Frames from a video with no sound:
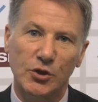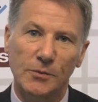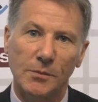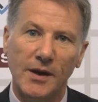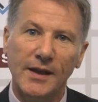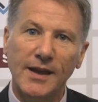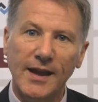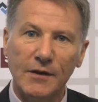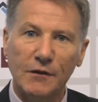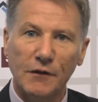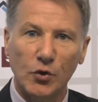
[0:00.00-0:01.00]
joined by
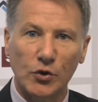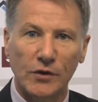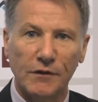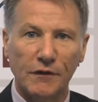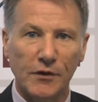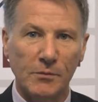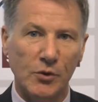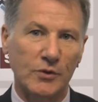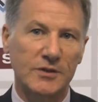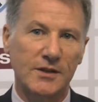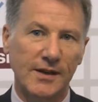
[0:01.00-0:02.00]
Ken Forden from
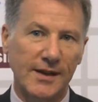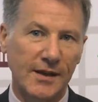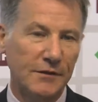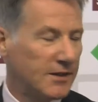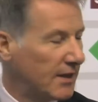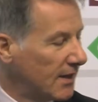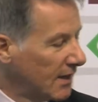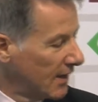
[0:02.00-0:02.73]
Nordson EFD.